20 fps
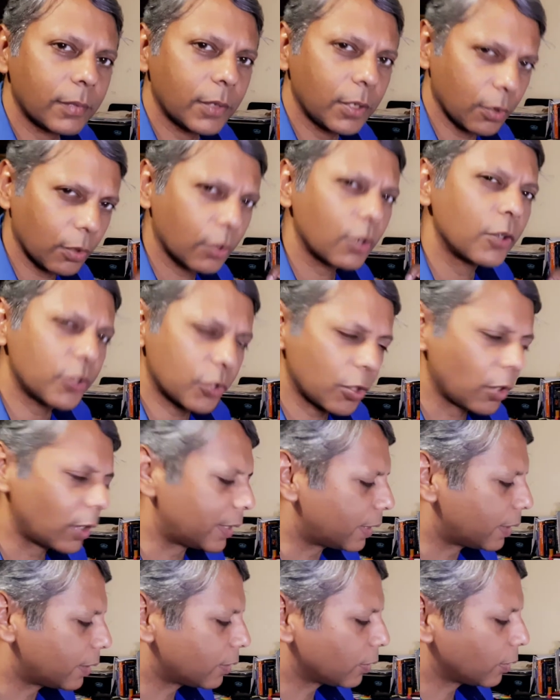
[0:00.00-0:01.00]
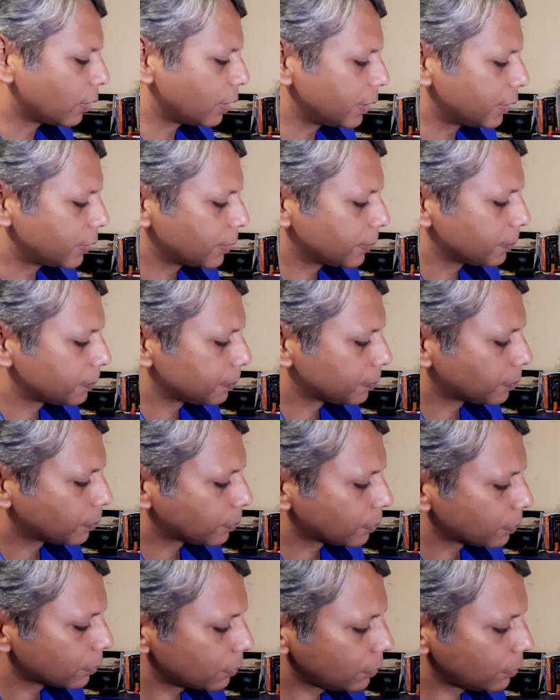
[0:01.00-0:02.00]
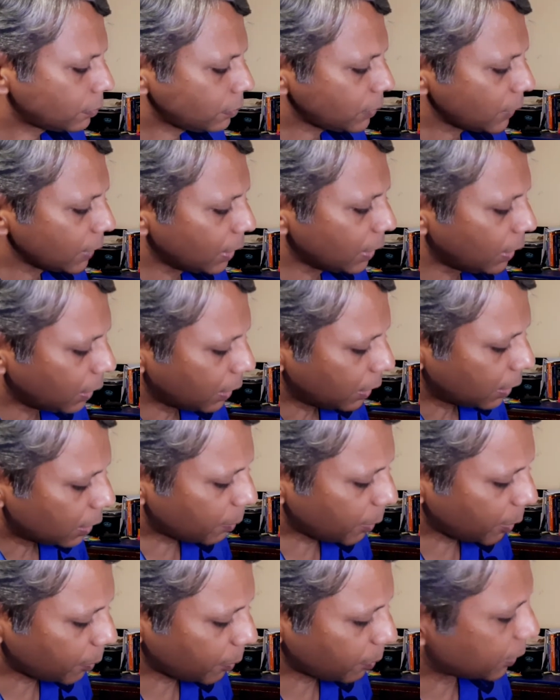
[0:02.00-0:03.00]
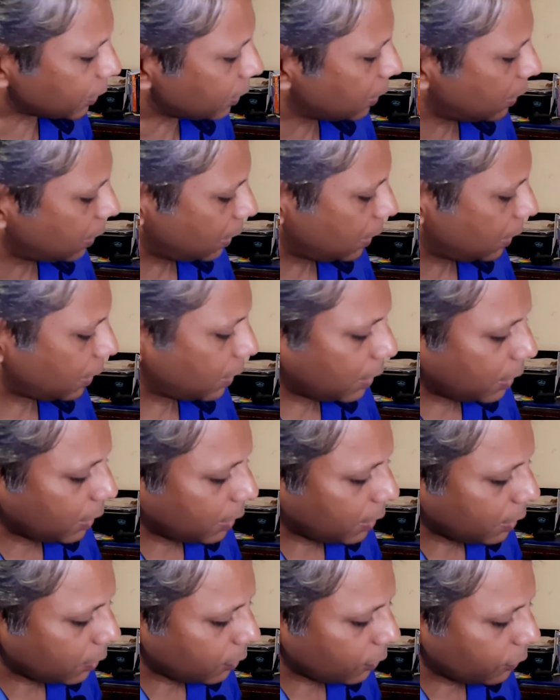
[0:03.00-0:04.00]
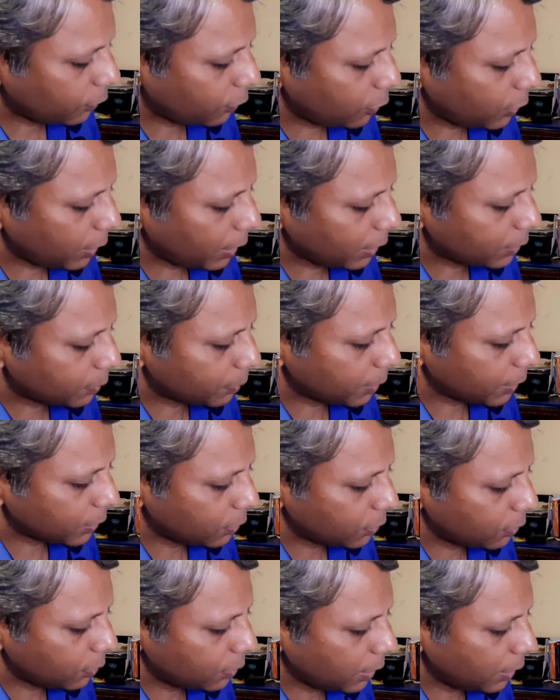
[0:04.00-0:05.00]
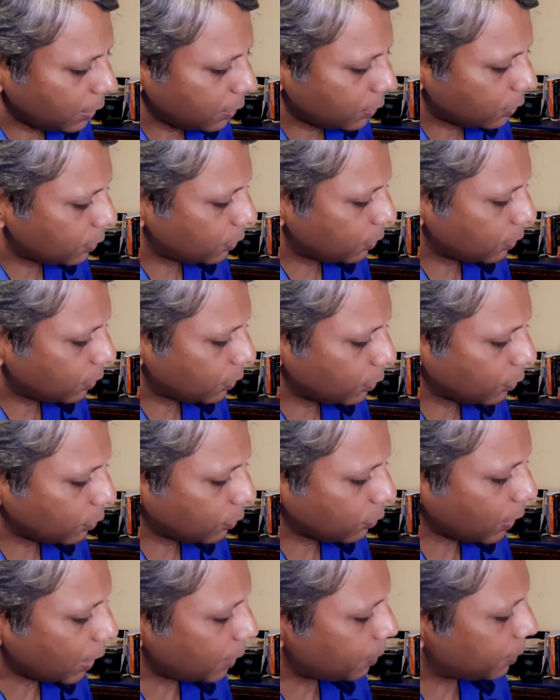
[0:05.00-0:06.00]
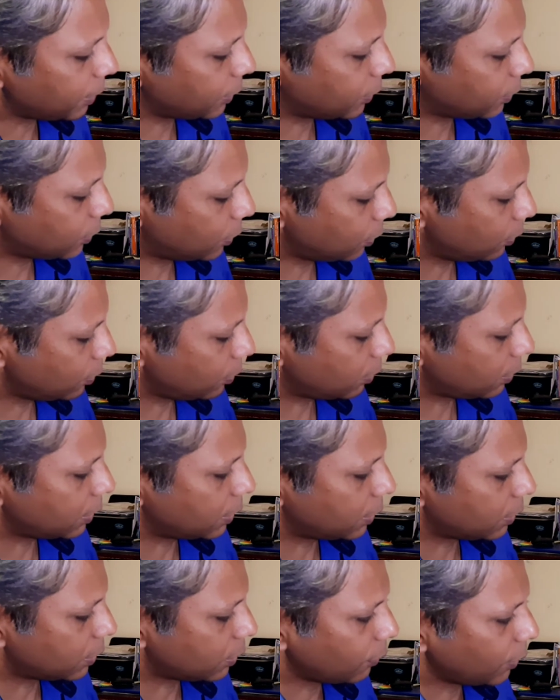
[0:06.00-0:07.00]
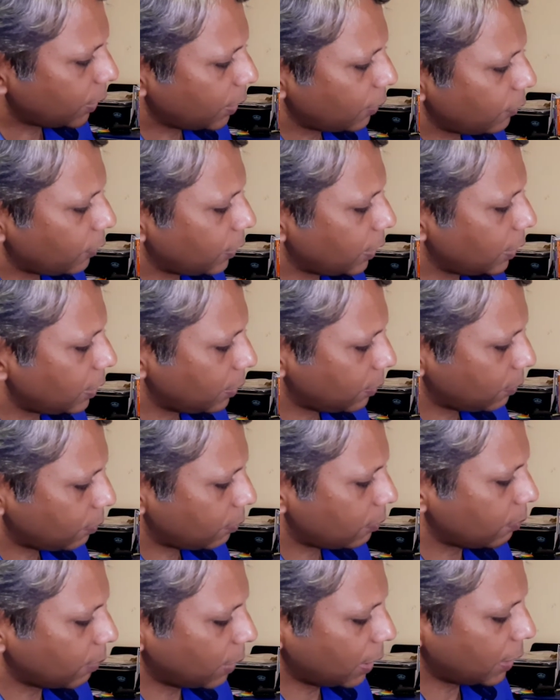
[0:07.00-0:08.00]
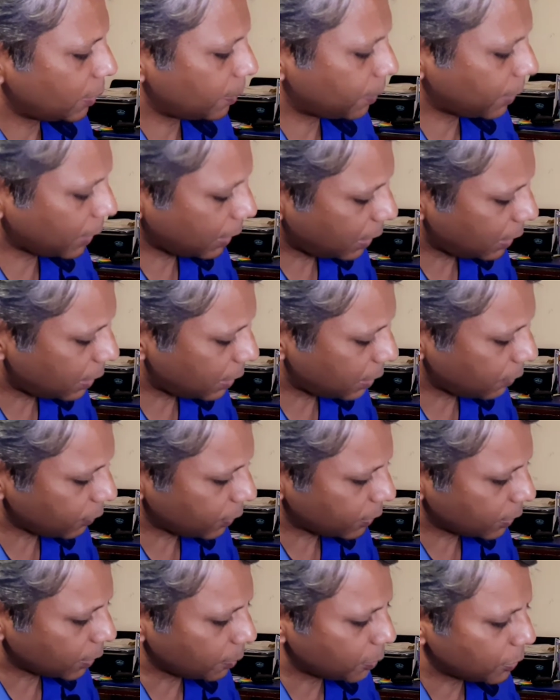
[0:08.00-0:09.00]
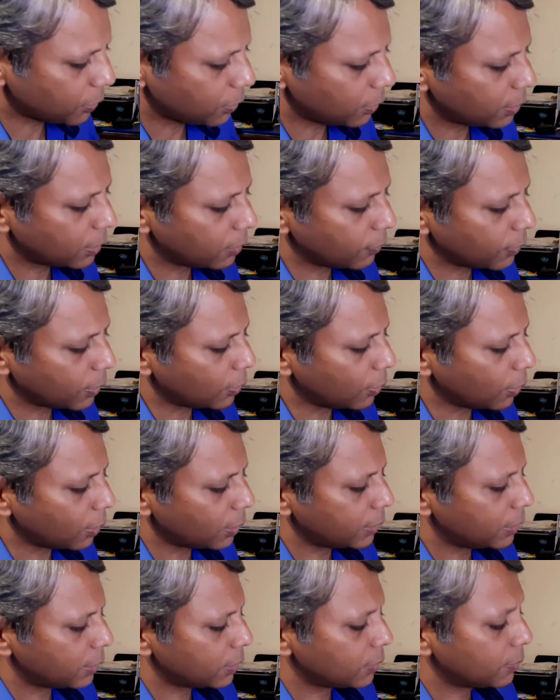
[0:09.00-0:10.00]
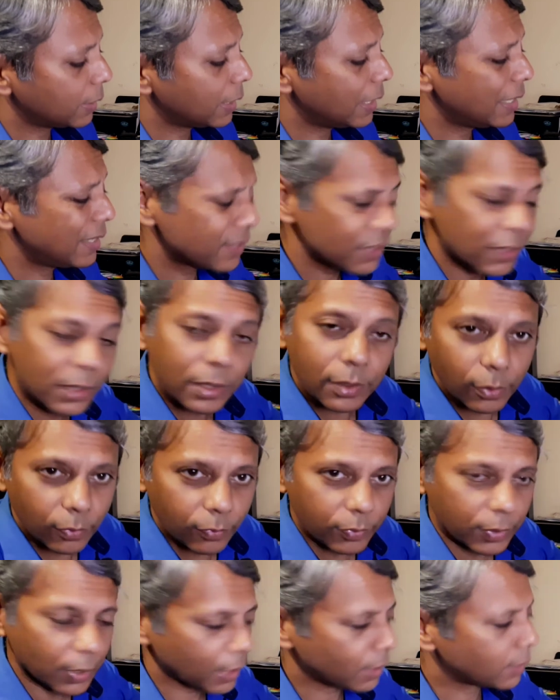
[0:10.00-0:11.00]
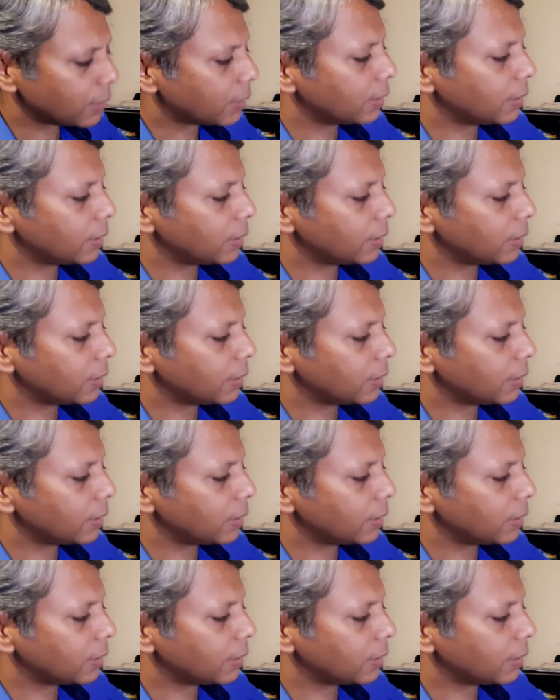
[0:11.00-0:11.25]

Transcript: consolidate all this. Remember, 4x plus 2 into y plus 2, this is the way we multiplied and we substituted, we got this. Instead of that,